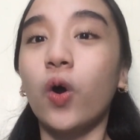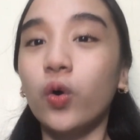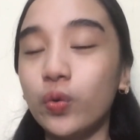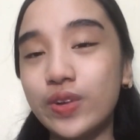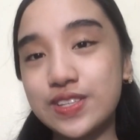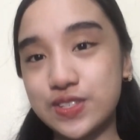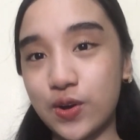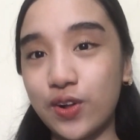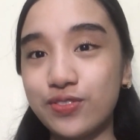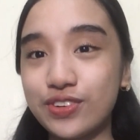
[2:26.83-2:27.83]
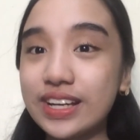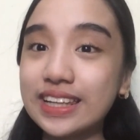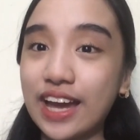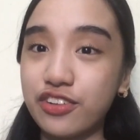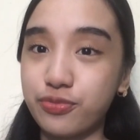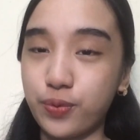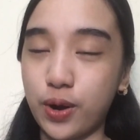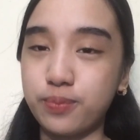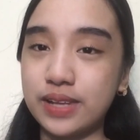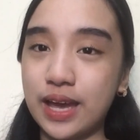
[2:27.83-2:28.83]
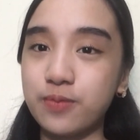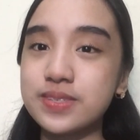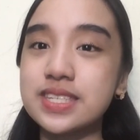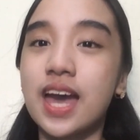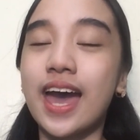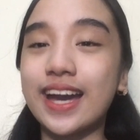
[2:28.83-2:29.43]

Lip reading: who will solve real-life problems,